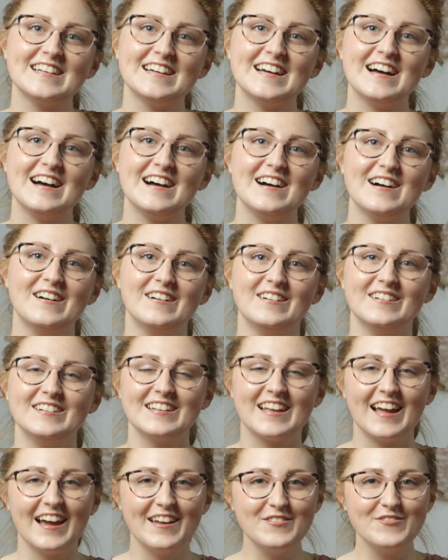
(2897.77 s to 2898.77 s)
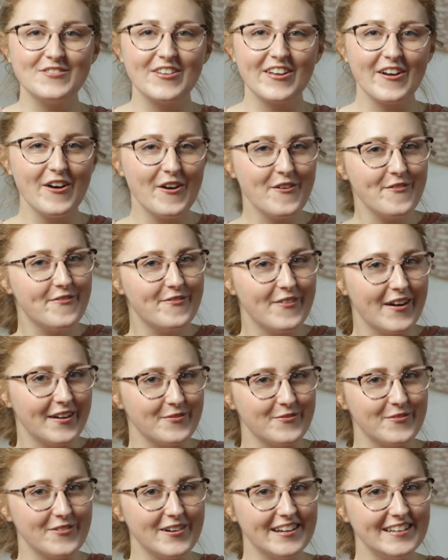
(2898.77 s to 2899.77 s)
kind of like a
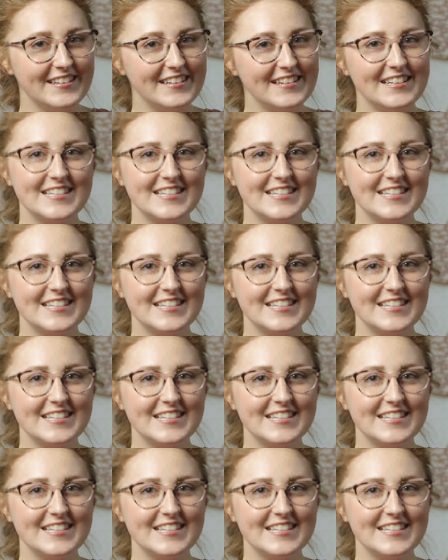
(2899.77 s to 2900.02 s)
fun one.